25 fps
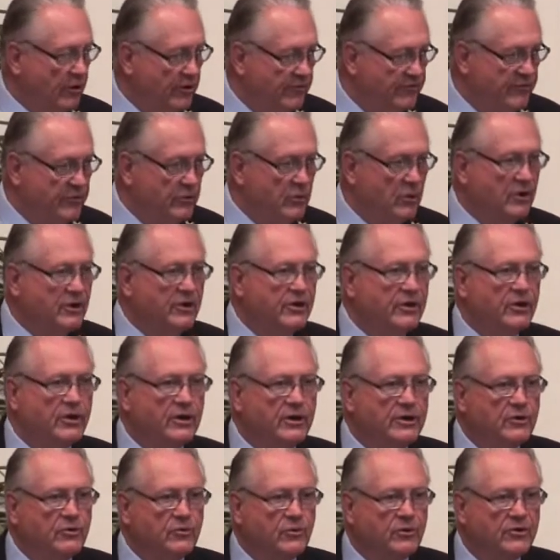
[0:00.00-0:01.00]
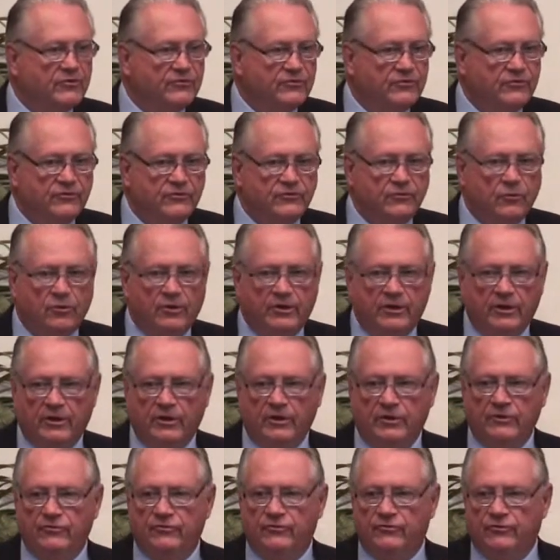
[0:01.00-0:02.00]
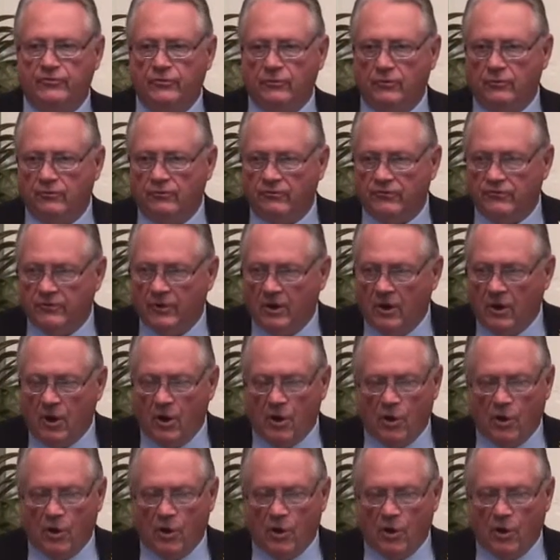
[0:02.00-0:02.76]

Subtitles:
if you are killing Christians or killing Jews,